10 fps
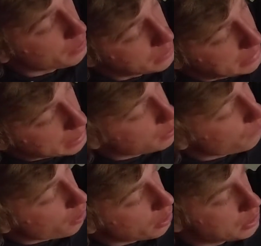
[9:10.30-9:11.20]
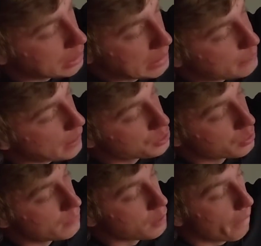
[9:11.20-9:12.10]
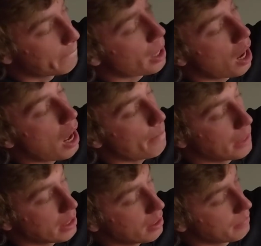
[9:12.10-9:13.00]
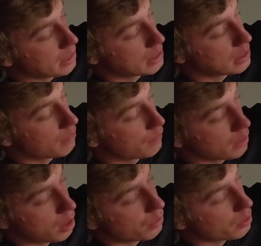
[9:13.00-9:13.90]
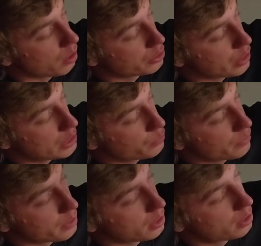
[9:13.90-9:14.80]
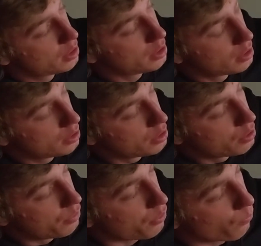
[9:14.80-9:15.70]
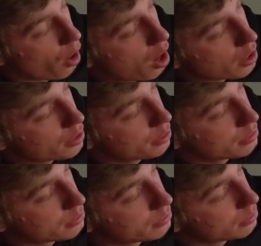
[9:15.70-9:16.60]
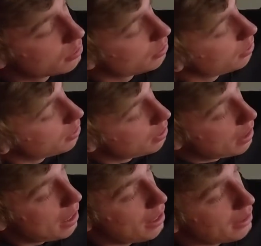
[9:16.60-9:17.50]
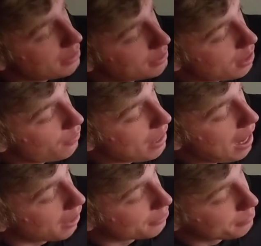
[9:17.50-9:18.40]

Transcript: there's desert varnish, and these petroglyphs are popping because of the color contrast with the rock. And so yeah,